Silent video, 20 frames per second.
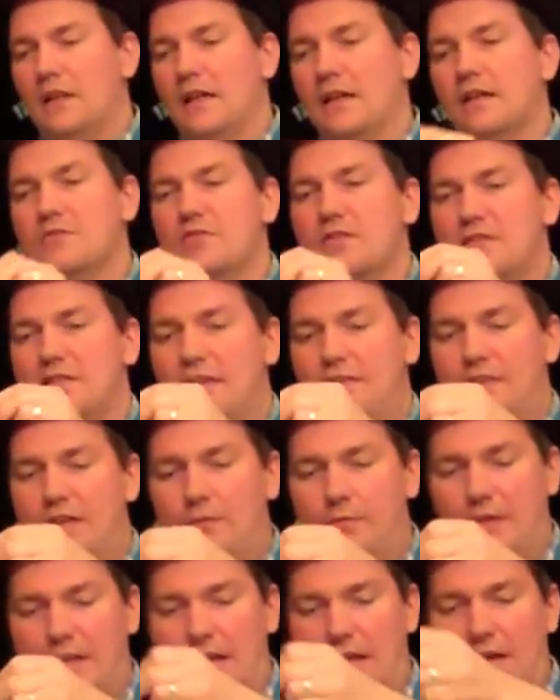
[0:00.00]
And just like
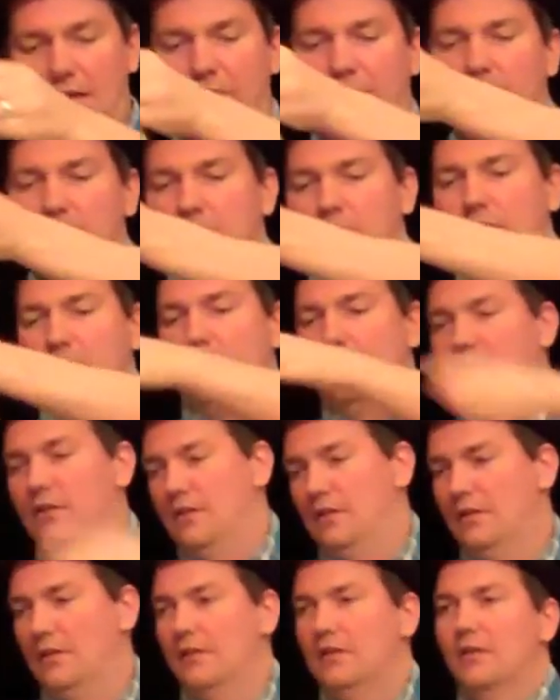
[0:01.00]
that we have
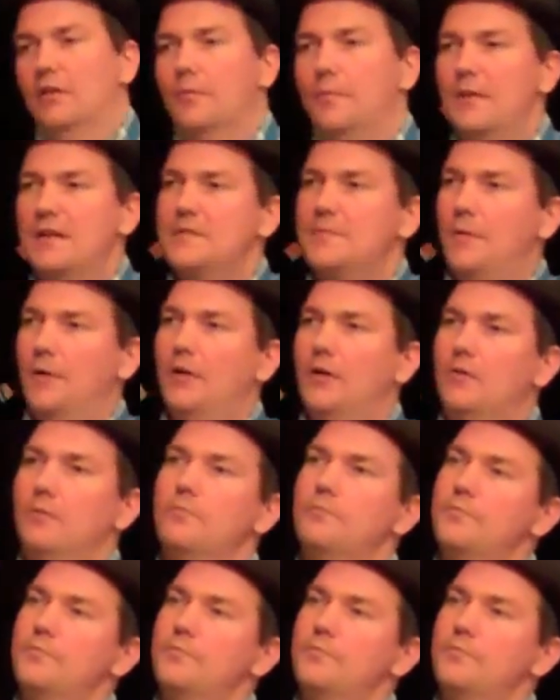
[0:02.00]
a little baseball.